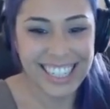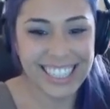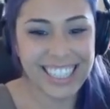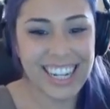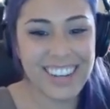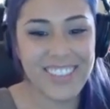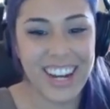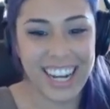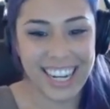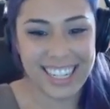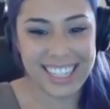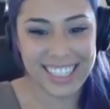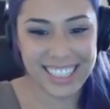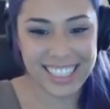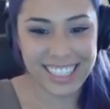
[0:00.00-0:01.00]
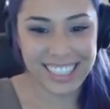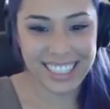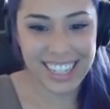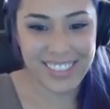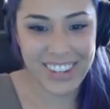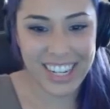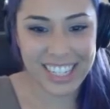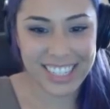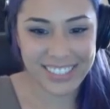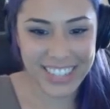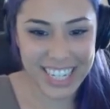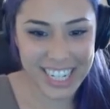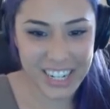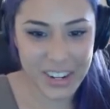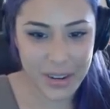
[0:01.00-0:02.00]
Come on, come on,
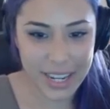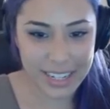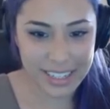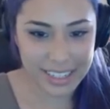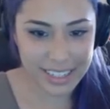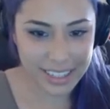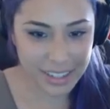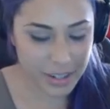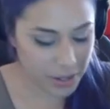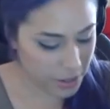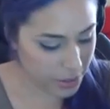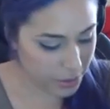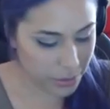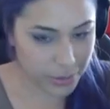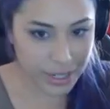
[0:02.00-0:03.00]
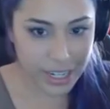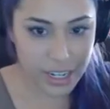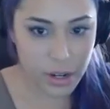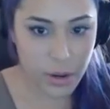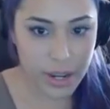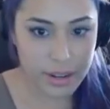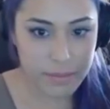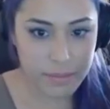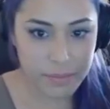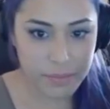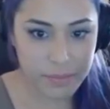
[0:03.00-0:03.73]
we can do it. We can do it.